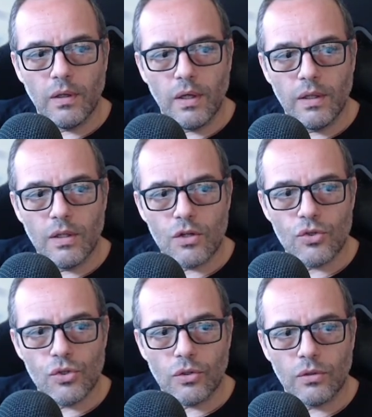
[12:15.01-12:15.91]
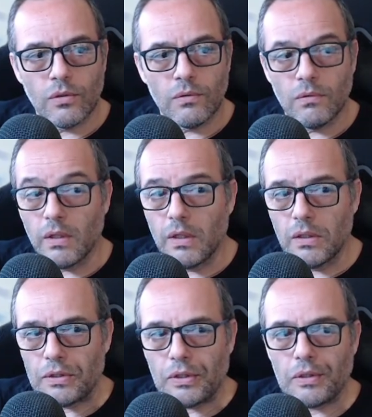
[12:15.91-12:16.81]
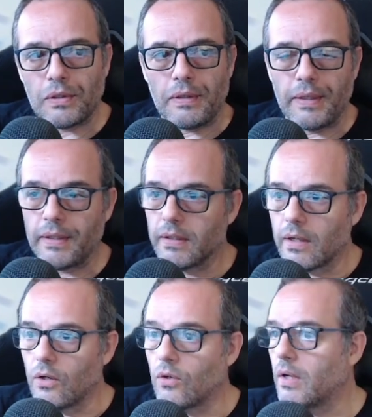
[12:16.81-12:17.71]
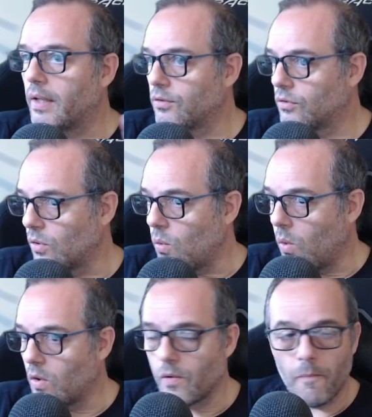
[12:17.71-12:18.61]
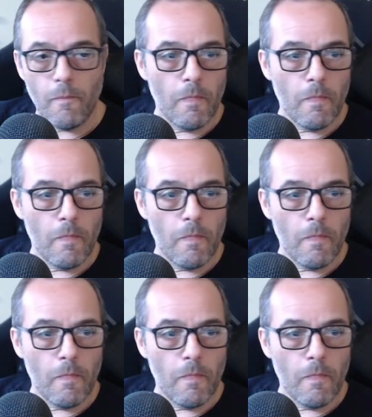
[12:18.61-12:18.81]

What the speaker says: enter short, ignore, enter long, and so on.